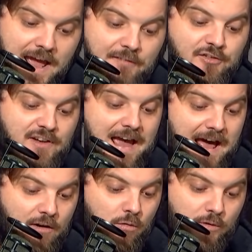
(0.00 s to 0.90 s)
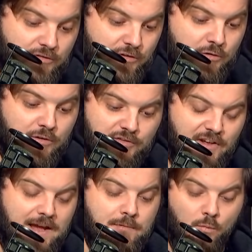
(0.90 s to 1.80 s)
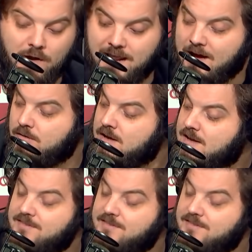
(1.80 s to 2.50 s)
If Seattle was to do the same and win out,